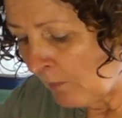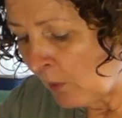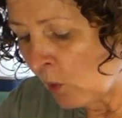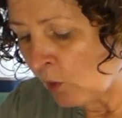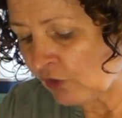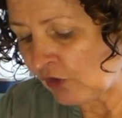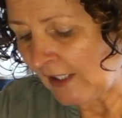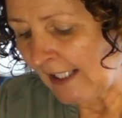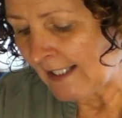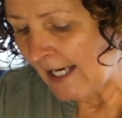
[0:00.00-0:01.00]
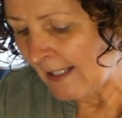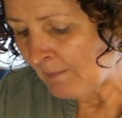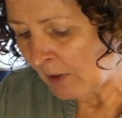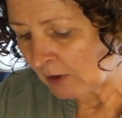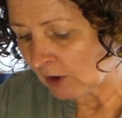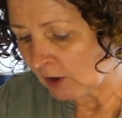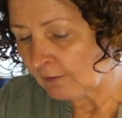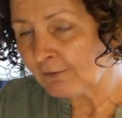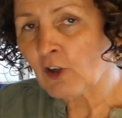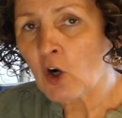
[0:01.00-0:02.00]
bought in a bundle
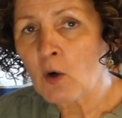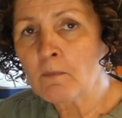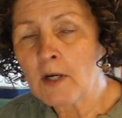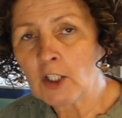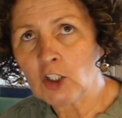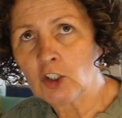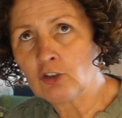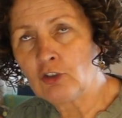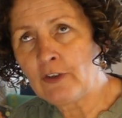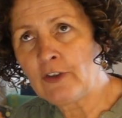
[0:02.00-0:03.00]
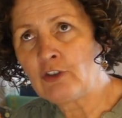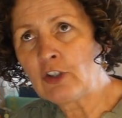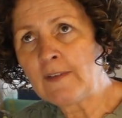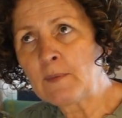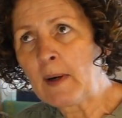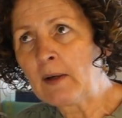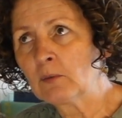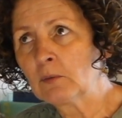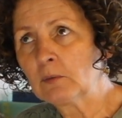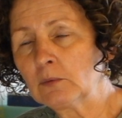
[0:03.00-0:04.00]
from Juicy Juice
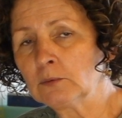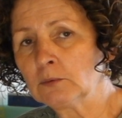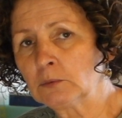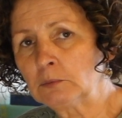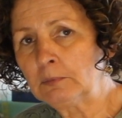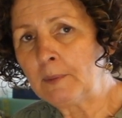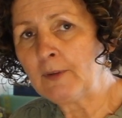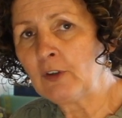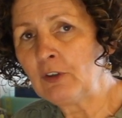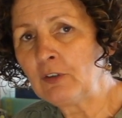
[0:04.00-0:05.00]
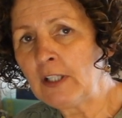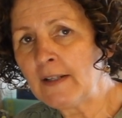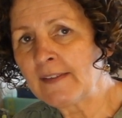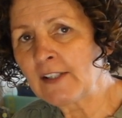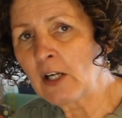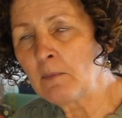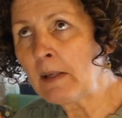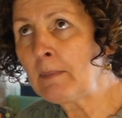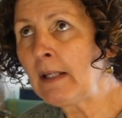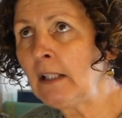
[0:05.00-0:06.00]
about maybe 2-3 years ago,
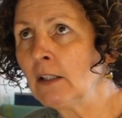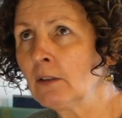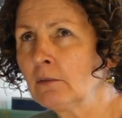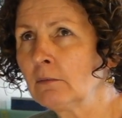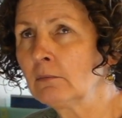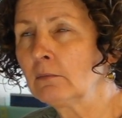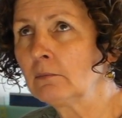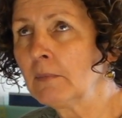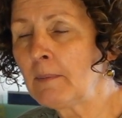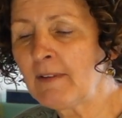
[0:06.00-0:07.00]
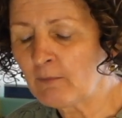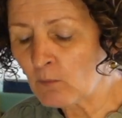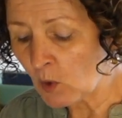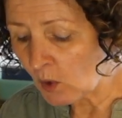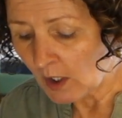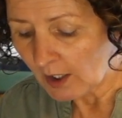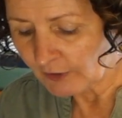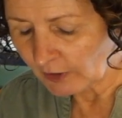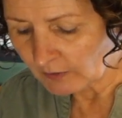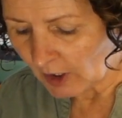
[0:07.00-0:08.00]
maybe even more, I
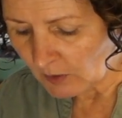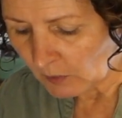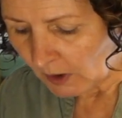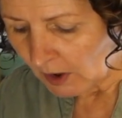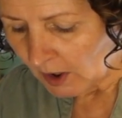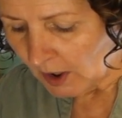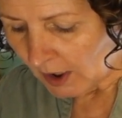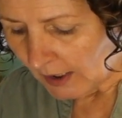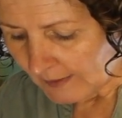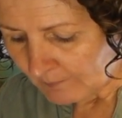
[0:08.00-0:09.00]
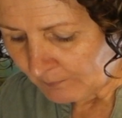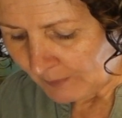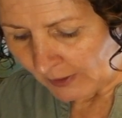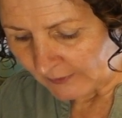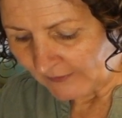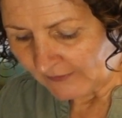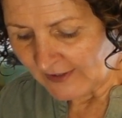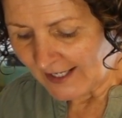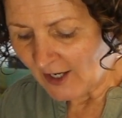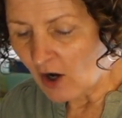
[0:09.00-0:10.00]
don't know, but
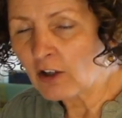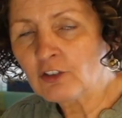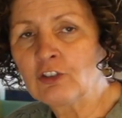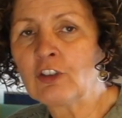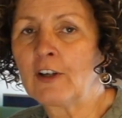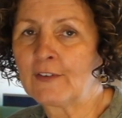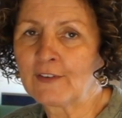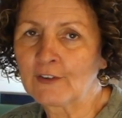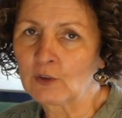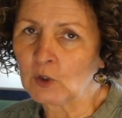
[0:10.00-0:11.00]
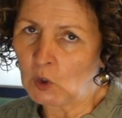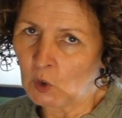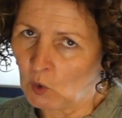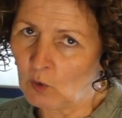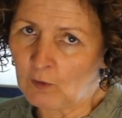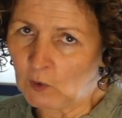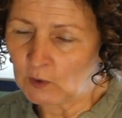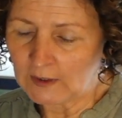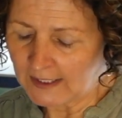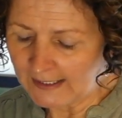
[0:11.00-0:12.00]
they are just
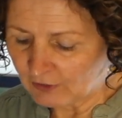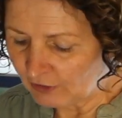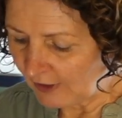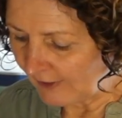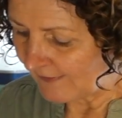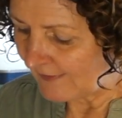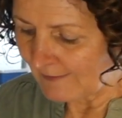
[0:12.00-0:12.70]
awful. they're just